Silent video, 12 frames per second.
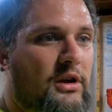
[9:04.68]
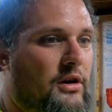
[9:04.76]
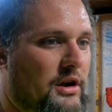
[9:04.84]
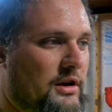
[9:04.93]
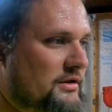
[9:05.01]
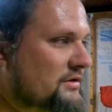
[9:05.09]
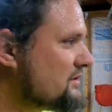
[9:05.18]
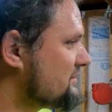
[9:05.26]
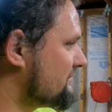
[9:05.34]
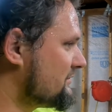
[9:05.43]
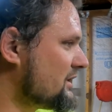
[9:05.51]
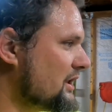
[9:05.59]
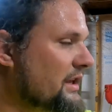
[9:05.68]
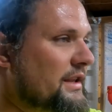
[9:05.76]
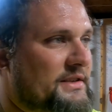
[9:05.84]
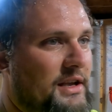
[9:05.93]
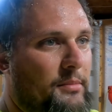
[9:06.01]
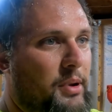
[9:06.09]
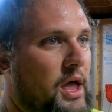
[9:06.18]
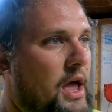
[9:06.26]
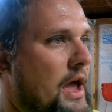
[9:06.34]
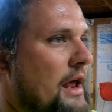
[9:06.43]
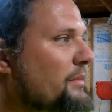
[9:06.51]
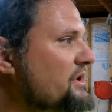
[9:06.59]
are gonna just clean this up, and
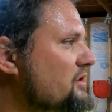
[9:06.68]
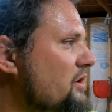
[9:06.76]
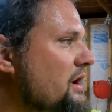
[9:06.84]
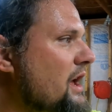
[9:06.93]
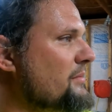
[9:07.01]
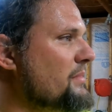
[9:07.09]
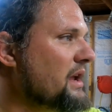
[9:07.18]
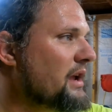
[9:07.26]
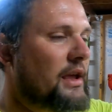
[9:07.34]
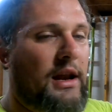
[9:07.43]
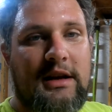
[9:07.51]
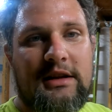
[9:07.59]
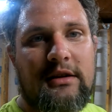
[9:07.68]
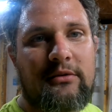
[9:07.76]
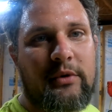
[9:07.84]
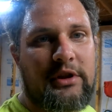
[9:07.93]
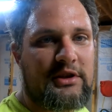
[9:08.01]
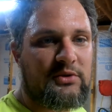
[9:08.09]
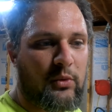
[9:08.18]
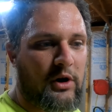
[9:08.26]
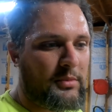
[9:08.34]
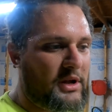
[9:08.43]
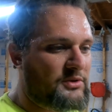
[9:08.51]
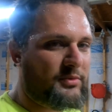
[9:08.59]
I'm gonna start kind of making an idea of with this
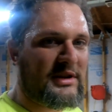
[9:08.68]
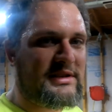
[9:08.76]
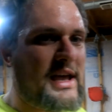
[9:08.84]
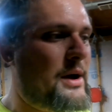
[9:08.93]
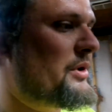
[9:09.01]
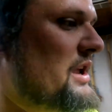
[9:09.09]
workbench, because that would